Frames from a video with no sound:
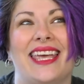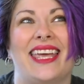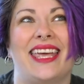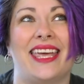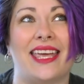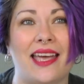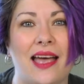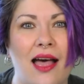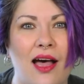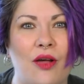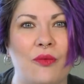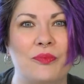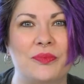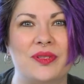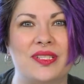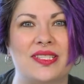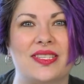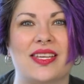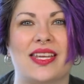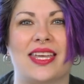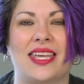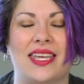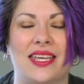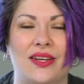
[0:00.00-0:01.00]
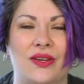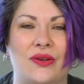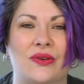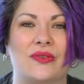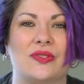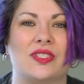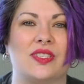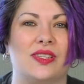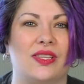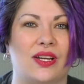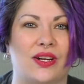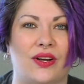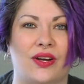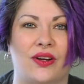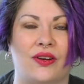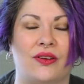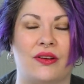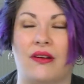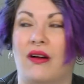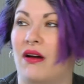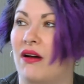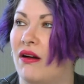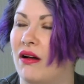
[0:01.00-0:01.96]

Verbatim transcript: It helps the kiddos learn